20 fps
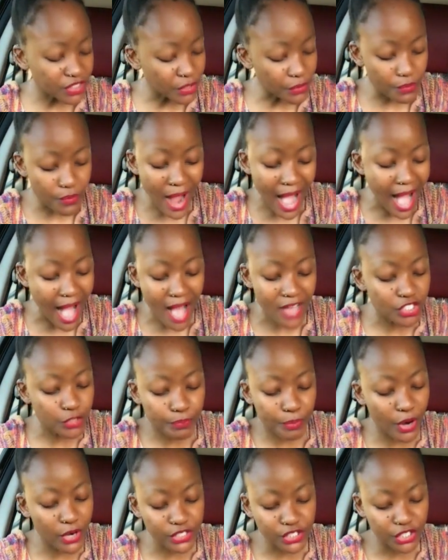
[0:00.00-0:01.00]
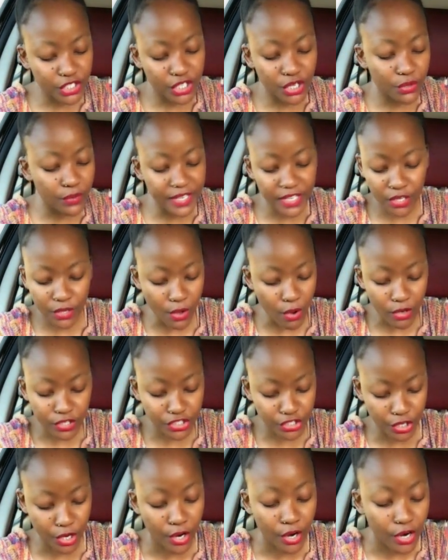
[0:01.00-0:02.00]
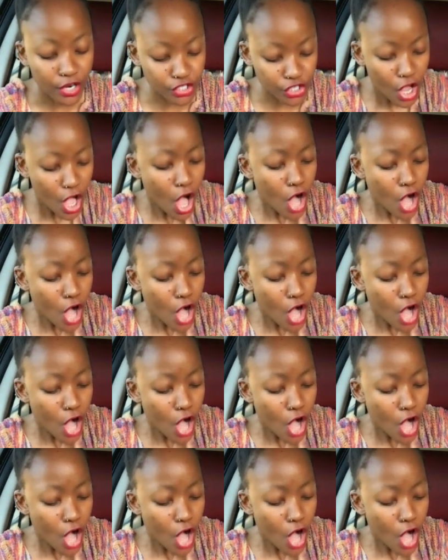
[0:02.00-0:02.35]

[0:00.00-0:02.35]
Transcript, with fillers: around persecuting your church.